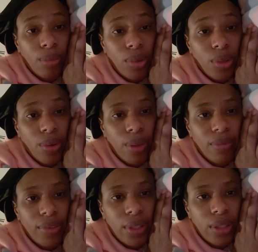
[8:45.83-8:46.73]
But how
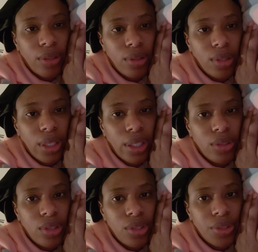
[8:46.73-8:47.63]
I'm feeling today, I
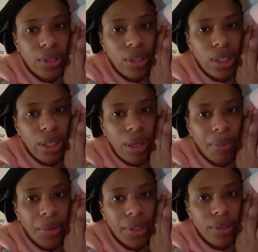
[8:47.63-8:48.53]
just think
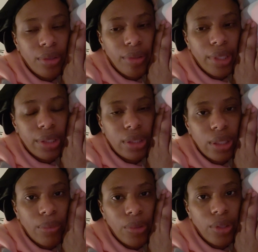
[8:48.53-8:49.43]
I'm going to rest.
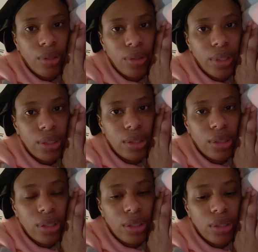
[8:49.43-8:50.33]
I'm going to
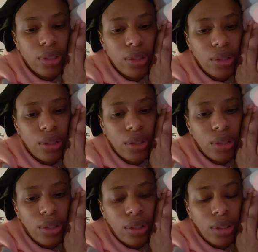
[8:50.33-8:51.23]
rest.
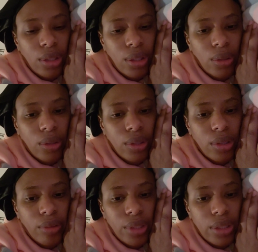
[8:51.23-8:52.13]
I'm going
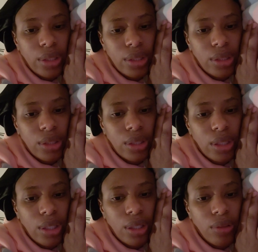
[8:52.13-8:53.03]
to rest because
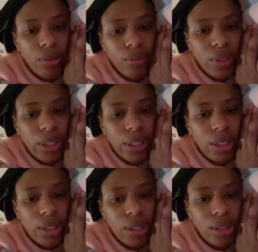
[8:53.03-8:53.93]
I don't feel
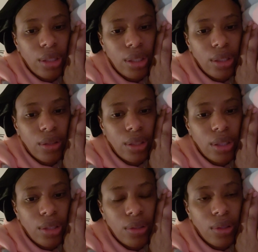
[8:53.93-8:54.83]
like eating anything
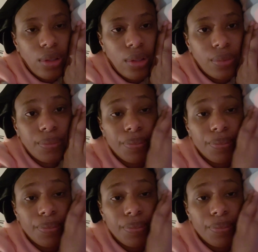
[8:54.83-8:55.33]
at all.